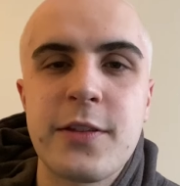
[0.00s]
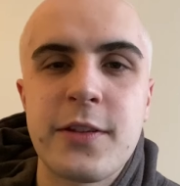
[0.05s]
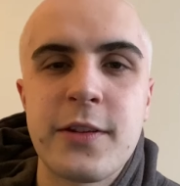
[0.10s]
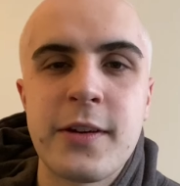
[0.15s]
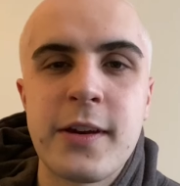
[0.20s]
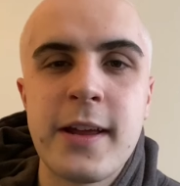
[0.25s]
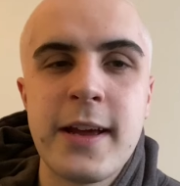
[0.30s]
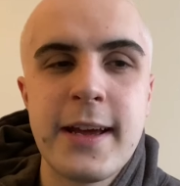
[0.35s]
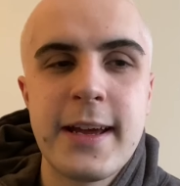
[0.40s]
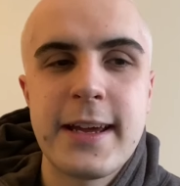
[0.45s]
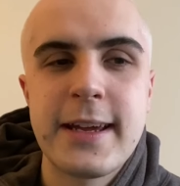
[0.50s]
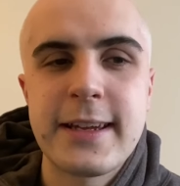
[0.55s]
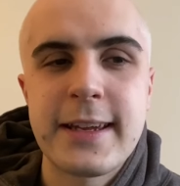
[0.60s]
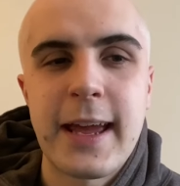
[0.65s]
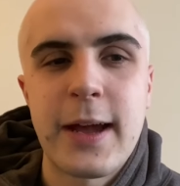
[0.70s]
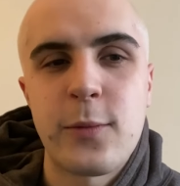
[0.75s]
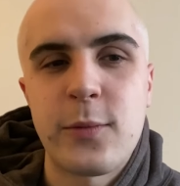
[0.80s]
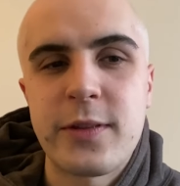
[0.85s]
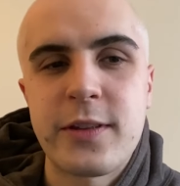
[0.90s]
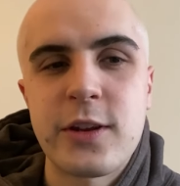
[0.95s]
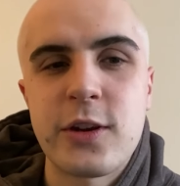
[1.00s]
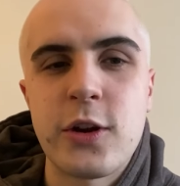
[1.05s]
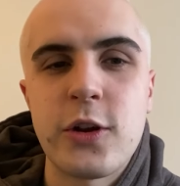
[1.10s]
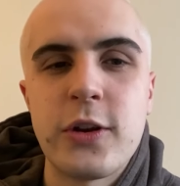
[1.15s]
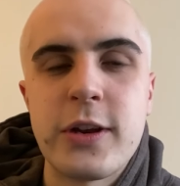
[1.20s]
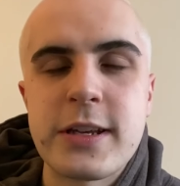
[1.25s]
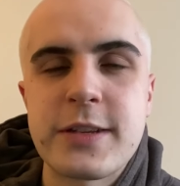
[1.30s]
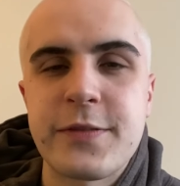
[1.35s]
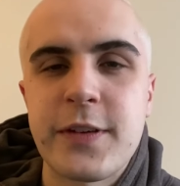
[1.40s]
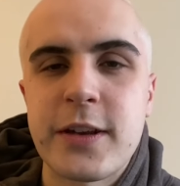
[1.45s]
and yeah, with
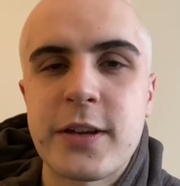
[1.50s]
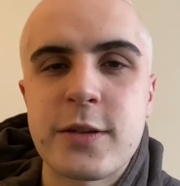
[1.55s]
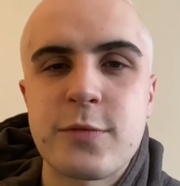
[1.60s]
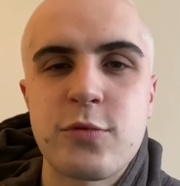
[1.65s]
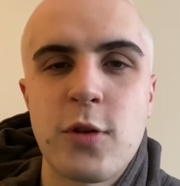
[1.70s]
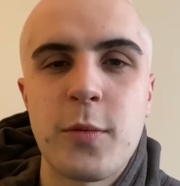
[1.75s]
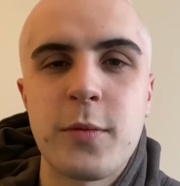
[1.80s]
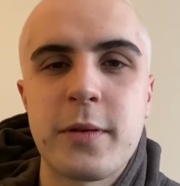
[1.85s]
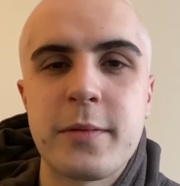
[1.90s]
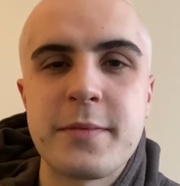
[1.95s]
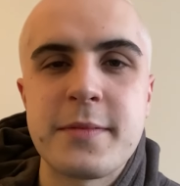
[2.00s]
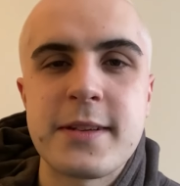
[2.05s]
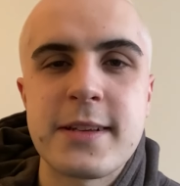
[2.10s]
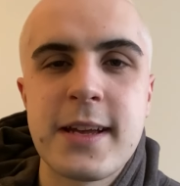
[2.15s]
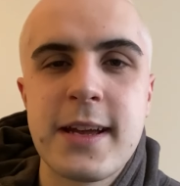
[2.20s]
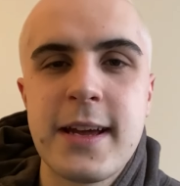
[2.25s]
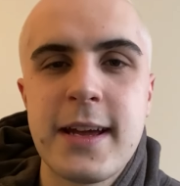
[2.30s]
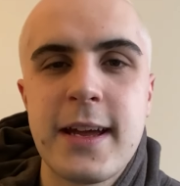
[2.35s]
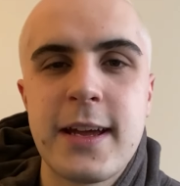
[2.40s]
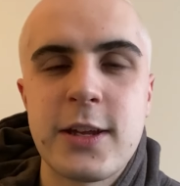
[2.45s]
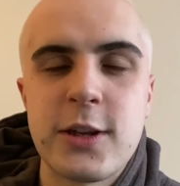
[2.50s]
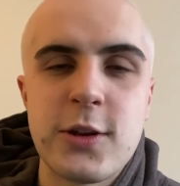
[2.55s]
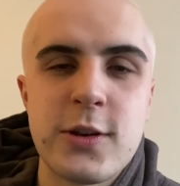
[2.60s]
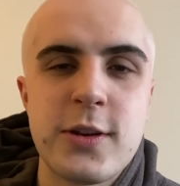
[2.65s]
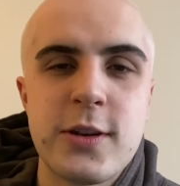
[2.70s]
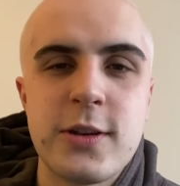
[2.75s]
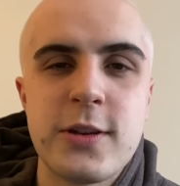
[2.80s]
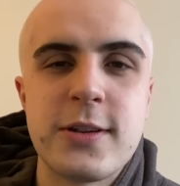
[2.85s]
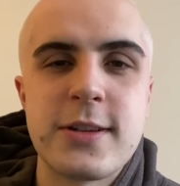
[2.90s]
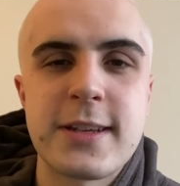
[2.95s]
Yiannoulis' fitness problems,
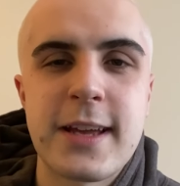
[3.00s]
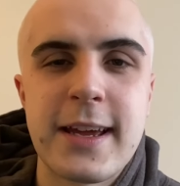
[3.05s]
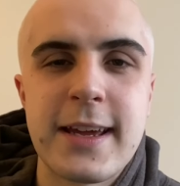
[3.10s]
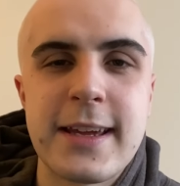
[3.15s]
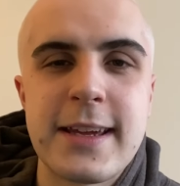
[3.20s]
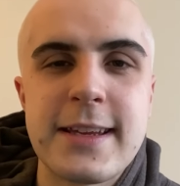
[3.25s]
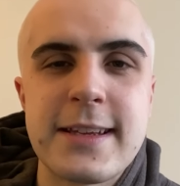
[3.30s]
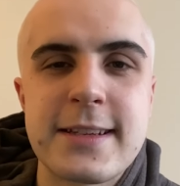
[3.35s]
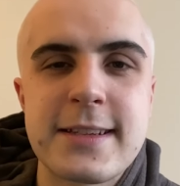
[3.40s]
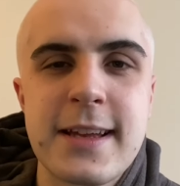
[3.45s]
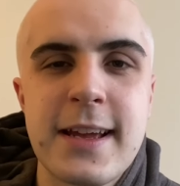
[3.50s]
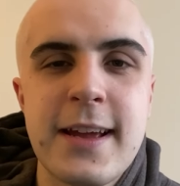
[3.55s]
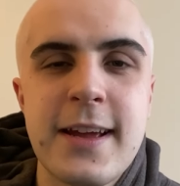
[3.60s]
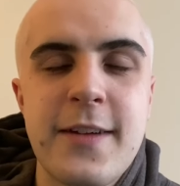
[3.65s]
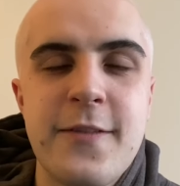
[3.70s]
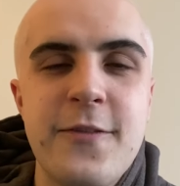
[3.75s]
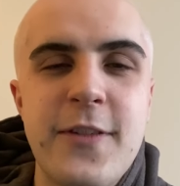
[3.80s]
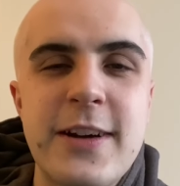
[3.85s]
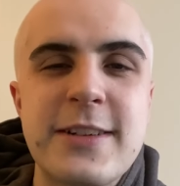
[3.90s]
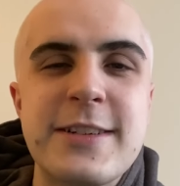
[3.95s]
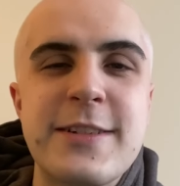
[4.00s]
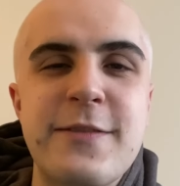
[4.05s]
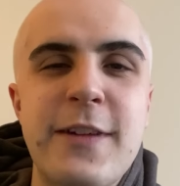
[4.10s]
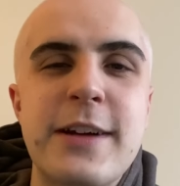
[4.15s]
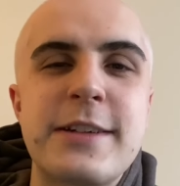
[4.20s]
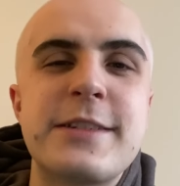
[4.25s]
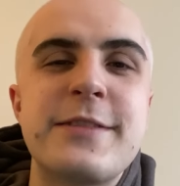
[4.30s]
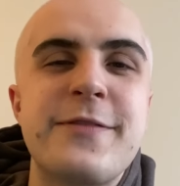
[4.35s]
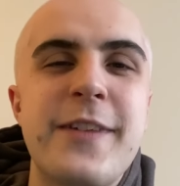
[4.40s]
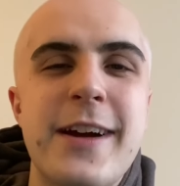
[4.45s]
you'd say he's very,
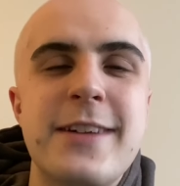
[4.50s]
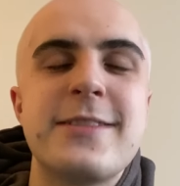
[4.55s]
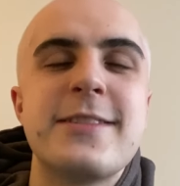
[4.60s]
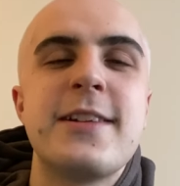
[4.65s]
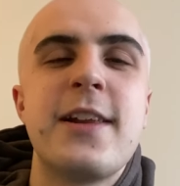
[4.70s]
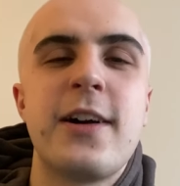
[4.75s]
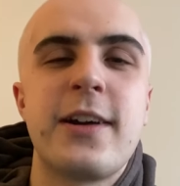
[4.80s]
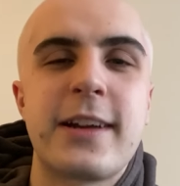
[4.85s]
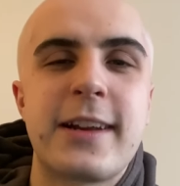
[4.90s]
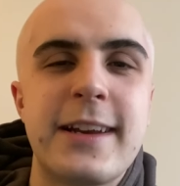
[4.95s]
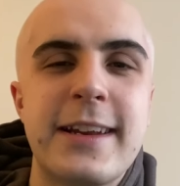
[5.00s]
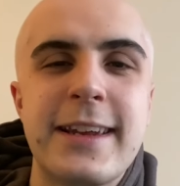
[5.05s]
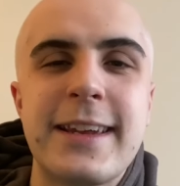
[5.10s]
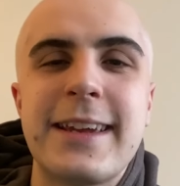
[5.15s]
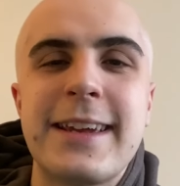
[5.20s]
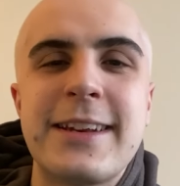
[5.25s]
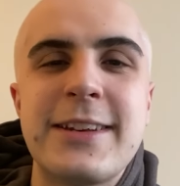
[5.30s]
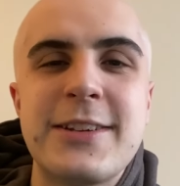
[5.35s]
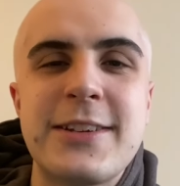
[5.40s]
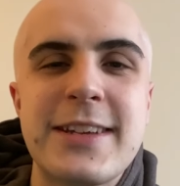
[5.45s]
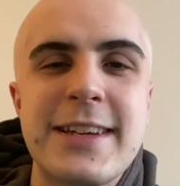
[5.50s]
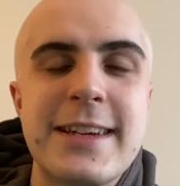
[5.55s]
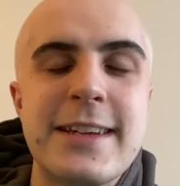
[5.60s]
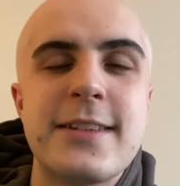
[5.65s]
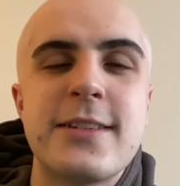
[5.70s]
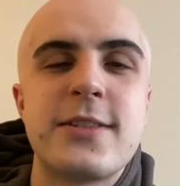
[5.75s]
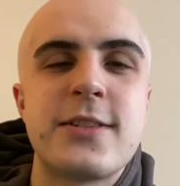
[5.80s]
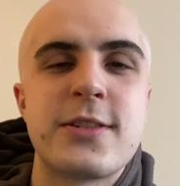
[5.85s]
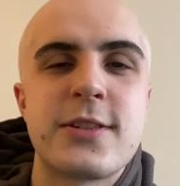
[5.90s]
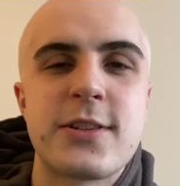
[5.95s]
very, very likely
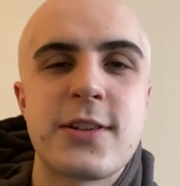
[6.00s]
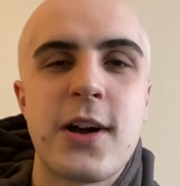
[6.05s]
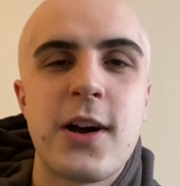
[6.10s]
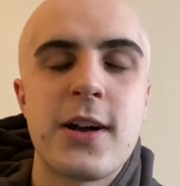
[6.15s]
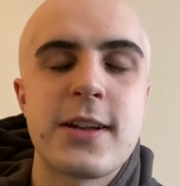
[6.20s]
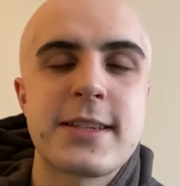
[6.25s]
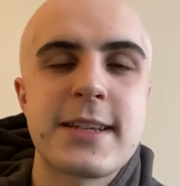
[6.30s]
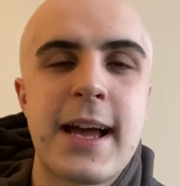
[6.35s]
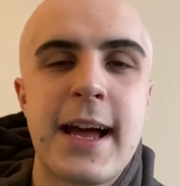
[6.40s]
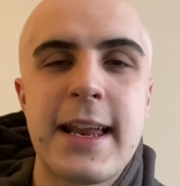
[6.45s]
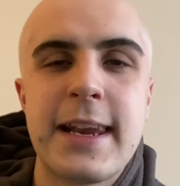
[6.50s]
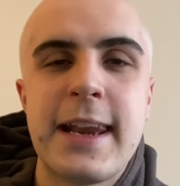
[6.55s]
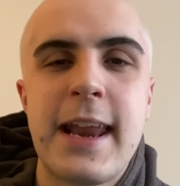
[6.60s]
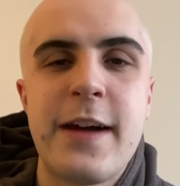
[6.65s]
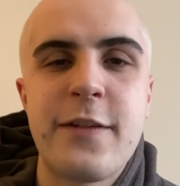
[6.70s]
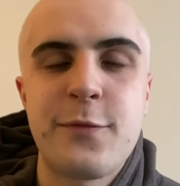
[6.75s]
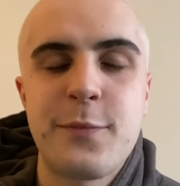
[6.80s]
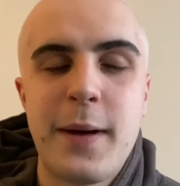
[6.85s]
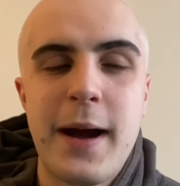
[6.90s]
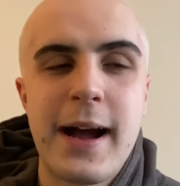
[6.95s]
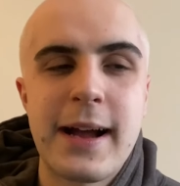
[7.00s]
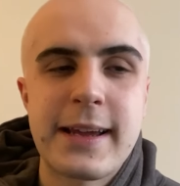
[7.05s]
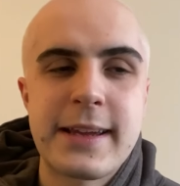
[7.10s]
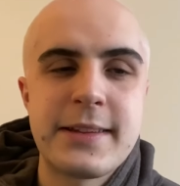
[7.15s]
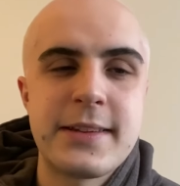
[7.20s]
indeed to start at left back.